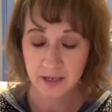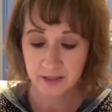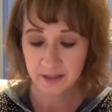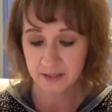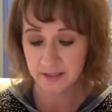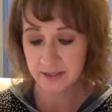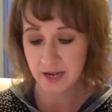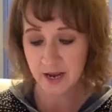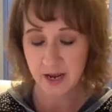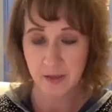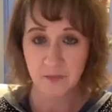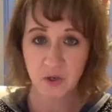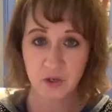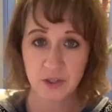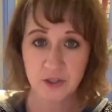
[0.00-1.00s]
This day,
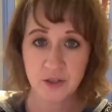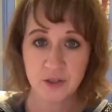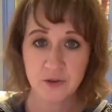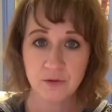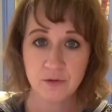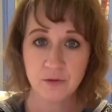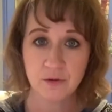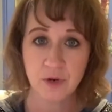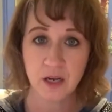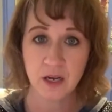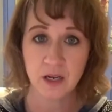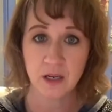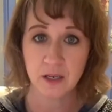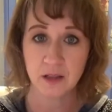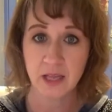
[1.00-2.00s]
I'm going to do
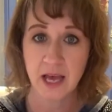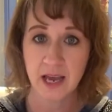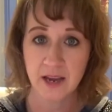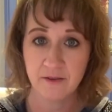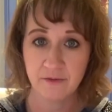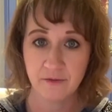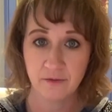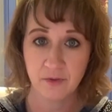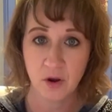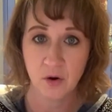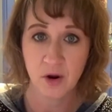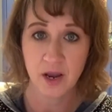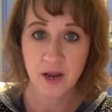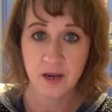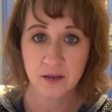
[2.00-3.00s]
a live,
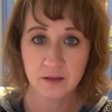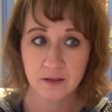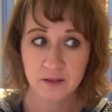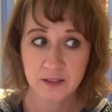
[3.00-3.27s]
okay?